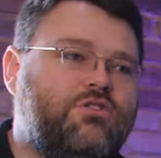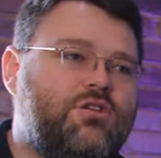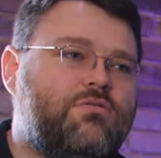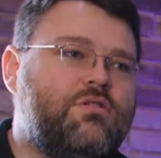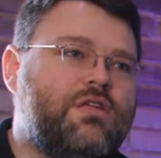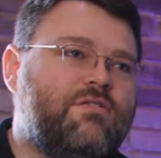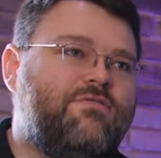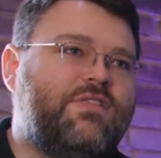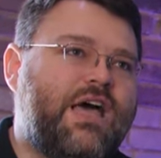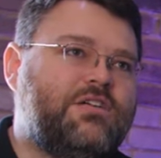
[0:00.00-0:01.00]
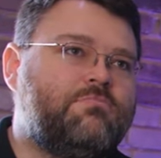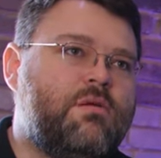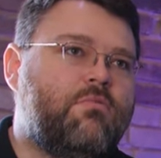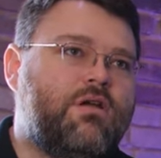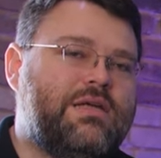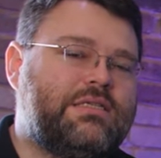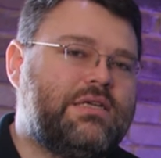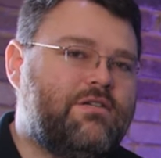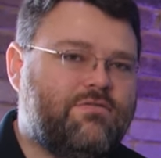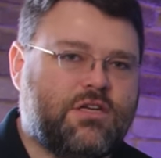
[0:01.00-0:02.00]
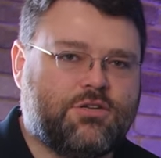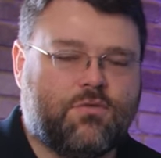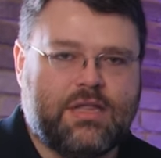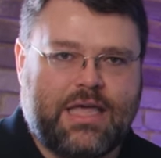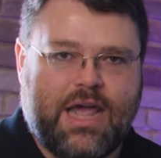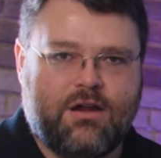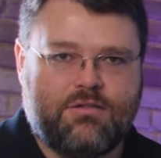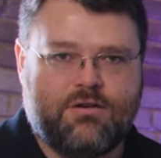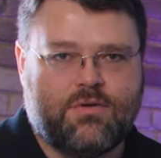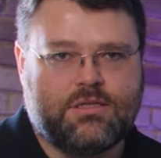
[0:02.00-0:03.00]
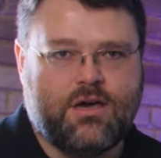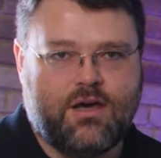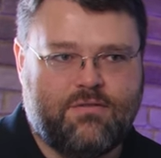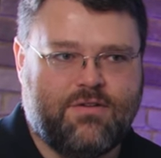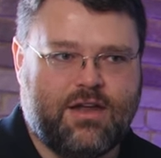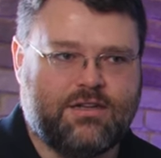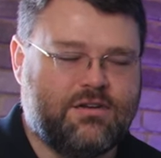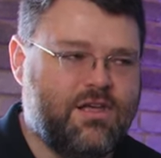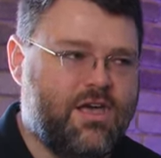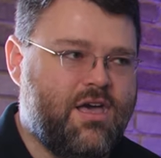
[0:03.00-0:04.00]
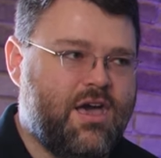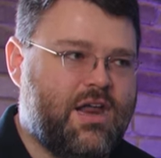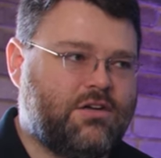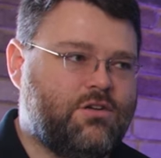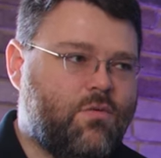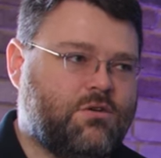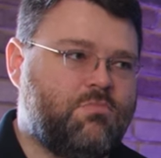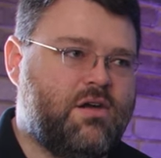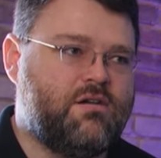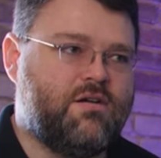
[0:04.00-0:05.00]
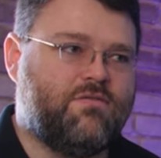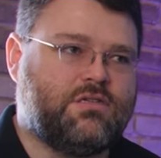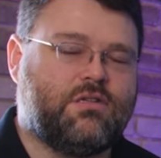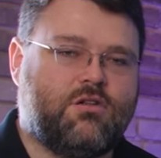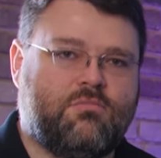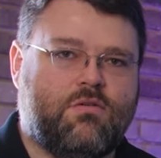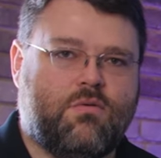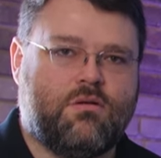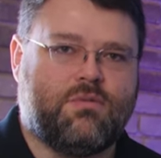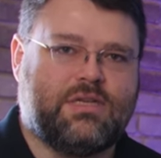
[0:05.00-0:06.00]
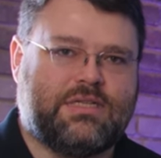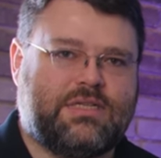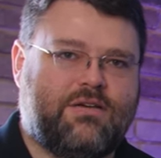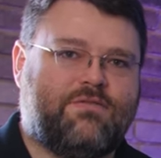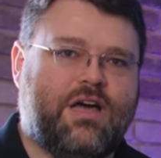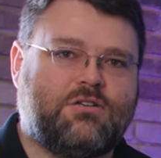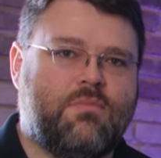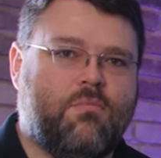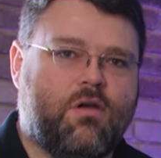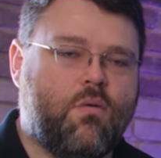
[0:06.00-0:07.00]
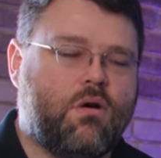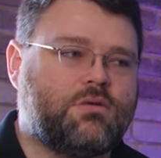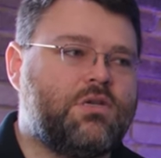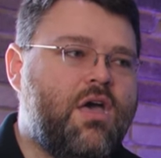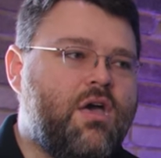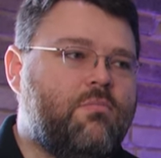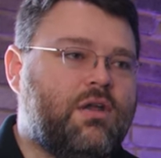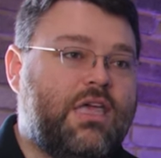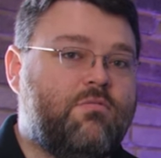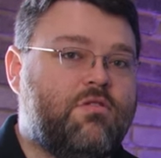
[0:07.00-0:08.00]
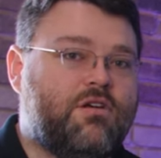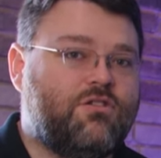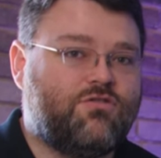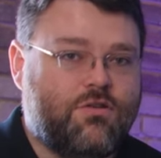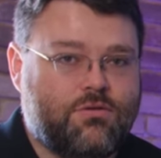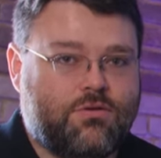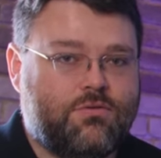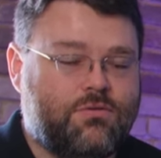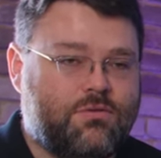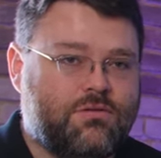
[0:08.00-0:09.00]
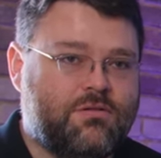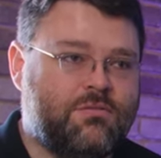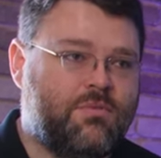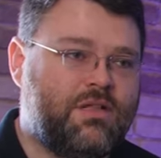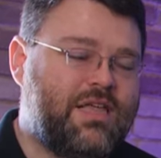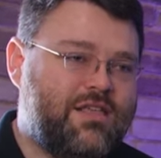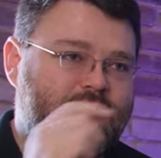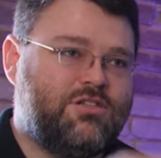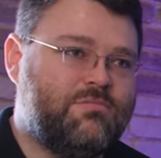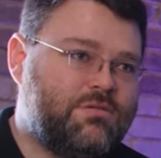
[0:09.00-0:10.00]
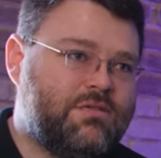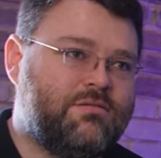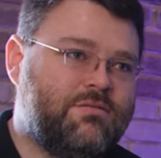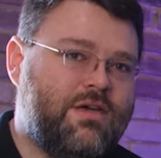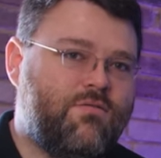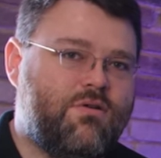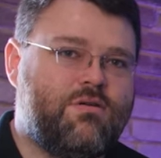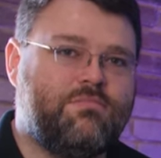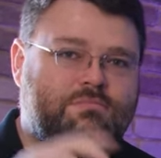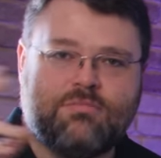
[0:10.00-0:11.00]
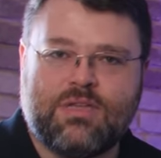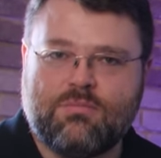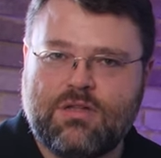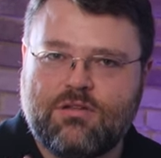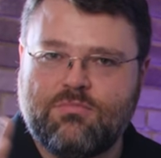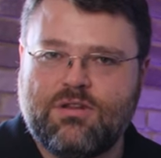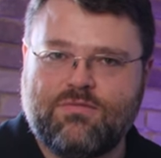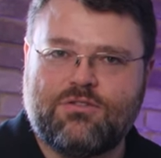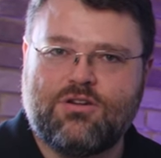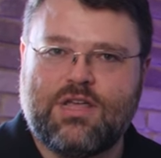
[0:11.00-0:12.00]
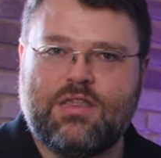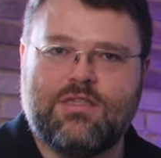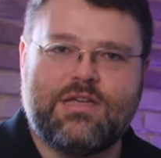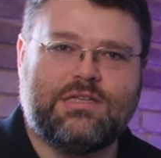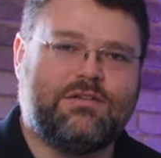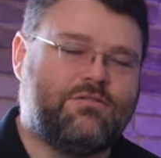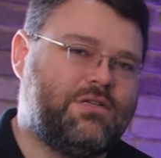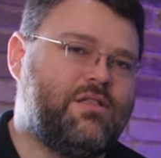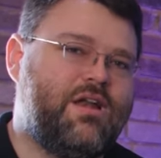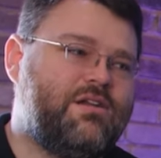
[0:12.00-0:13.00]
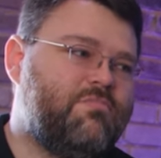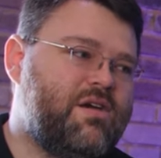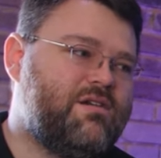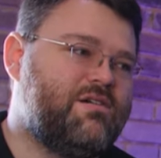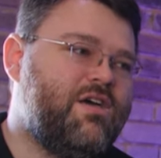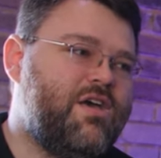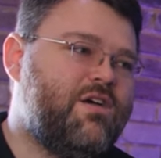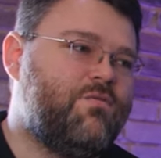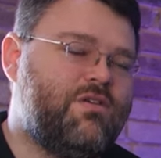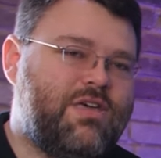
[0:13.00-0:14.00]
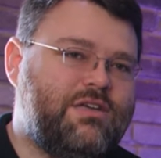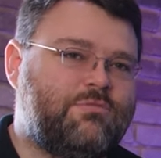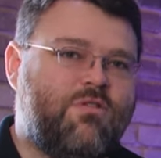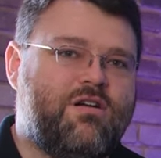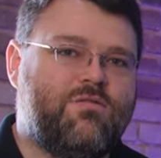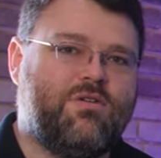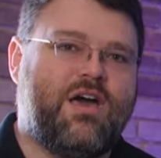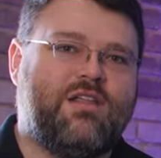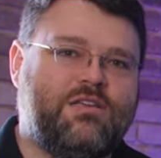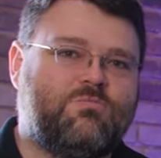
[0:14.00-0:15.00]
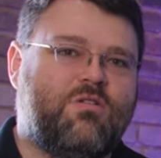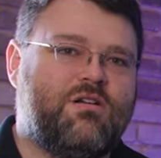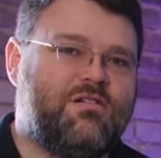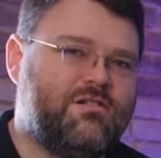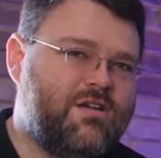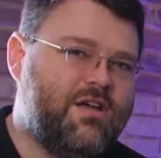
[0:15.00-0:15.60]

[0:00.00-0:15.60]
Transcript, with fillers: Generally, the flash memory itself doesn't really care that it runs hot. In fact, it, it actually works better if it's a little bit warm because that's how flash memory works. But keeping the controller cool, but letting the chips get warm can be a little bit of tricky thing. So there's a lot of debate on with heat spreader, without heat spreader,